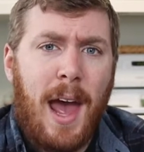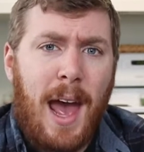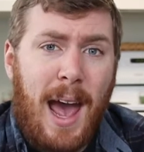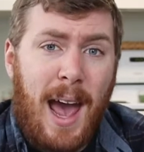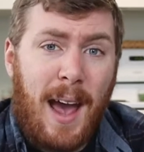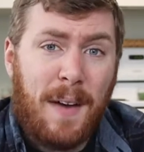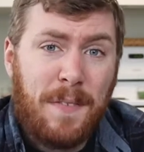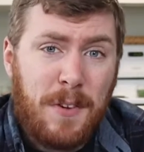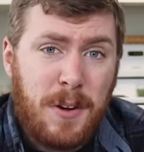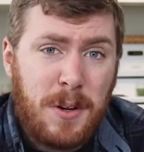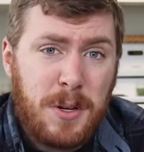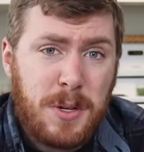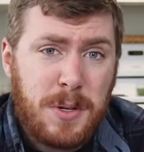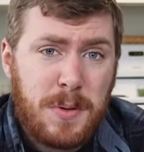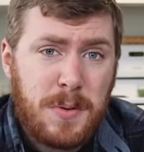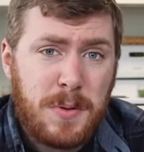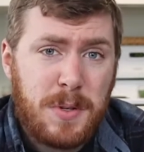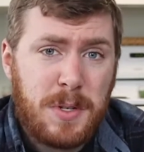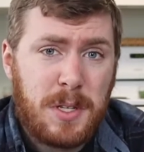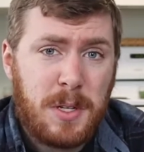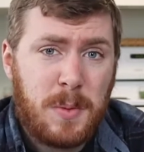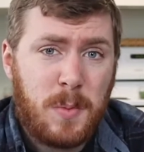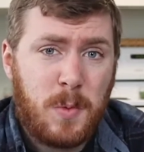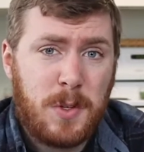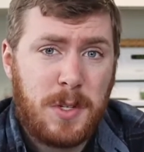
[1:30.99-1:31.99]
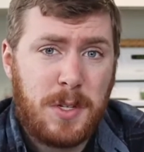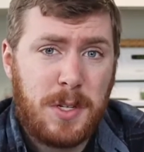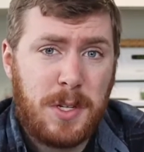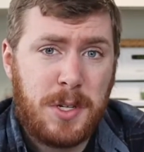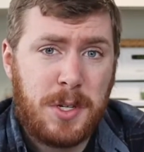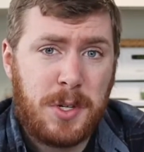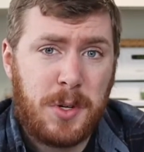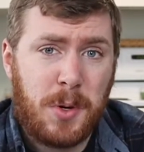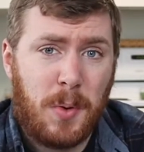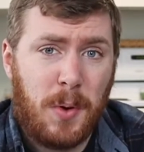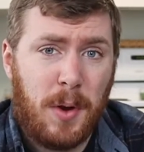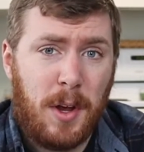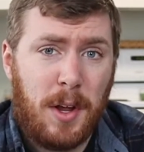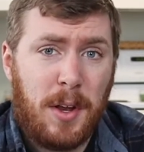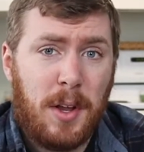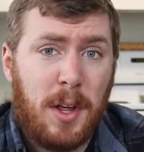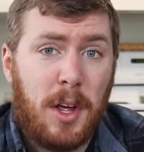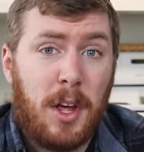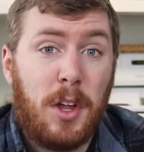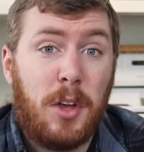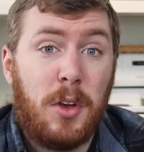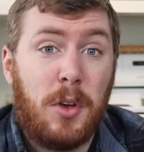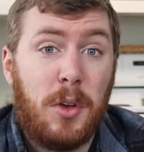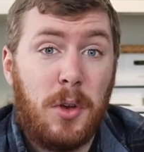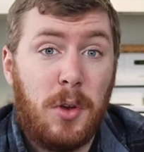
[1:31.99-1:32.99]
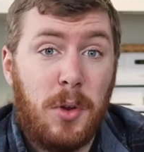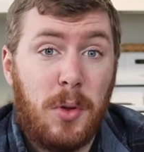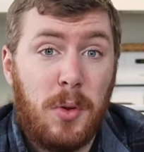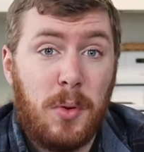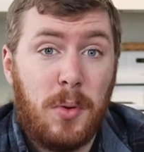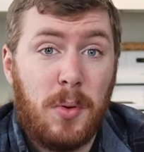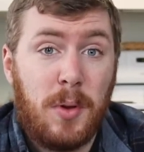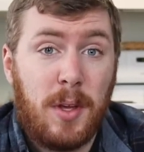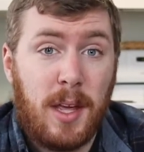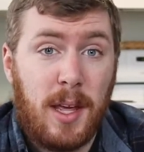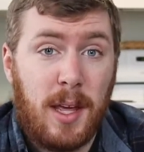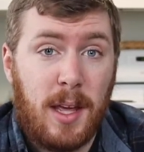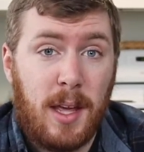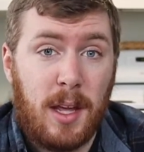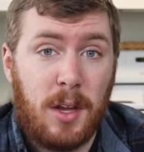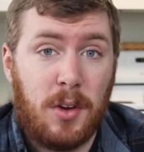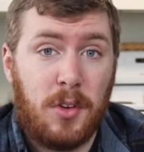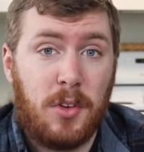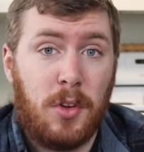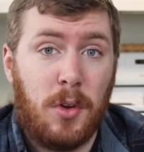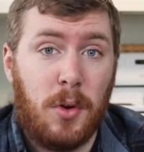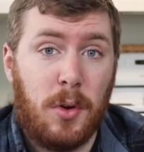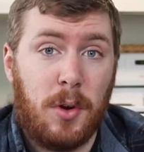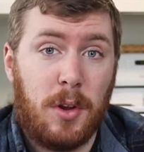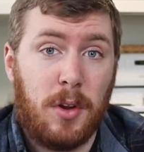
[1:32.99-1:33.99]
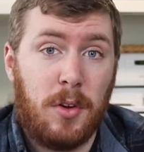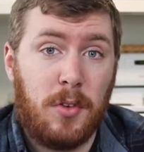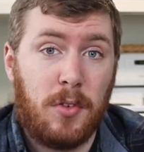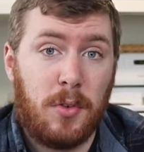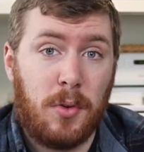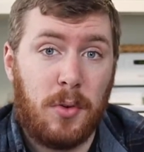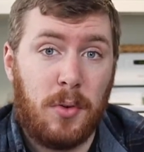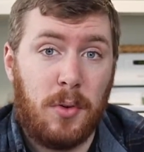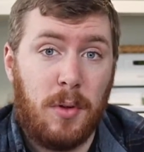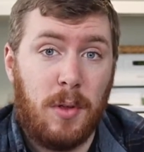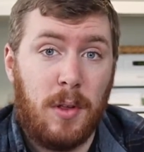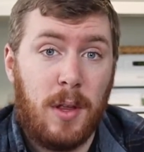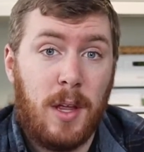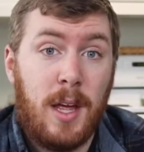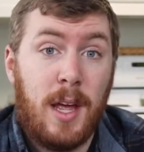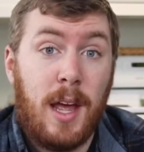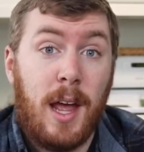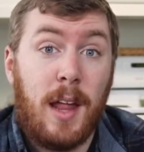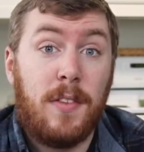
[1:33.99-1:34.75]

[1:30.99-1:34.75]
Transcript: After Jerusalem was destroyed, a new king took control,